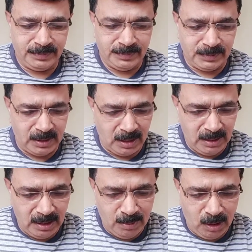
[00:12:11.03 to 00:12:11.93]
The
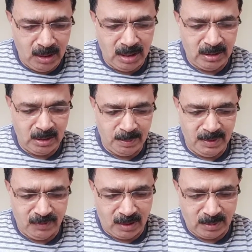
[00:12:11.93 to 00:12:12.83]
higher bond enthalpy
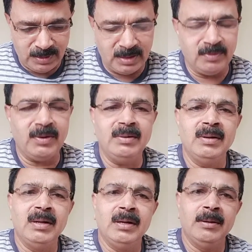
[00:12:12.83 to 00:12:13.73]
forms that one,
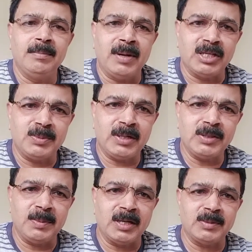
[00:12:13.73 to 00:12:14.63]
phosphorus
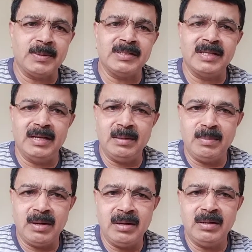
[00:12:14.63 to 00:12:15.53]
single
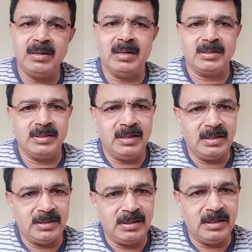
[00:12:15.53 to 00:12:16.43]
bond, arsenic
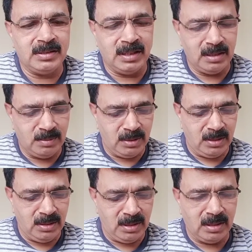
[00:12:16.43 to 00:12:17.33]
single
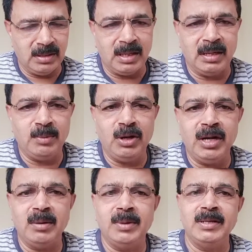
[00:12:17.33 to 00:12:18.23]
bond,
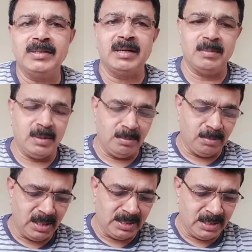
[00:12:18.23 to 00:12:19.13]
antimony single bond,
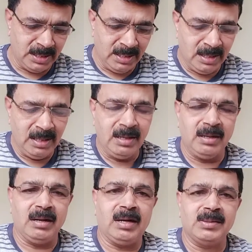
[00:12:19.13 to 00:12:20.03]
but
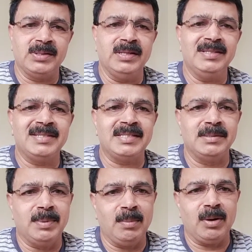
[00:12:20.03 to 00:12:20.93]
nitrogen is
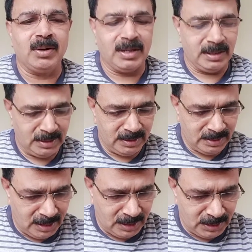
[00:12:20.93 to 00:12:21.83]
triple bonded.
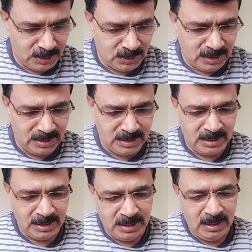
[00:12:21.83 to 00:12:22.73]
That is due to that
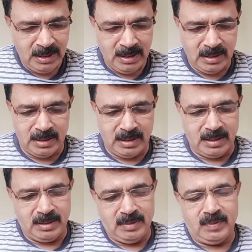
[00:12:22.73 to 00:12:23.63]
the
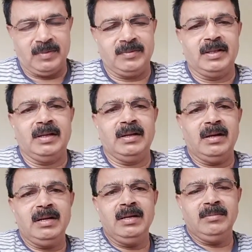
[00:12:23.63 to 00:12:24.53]
one of the thing.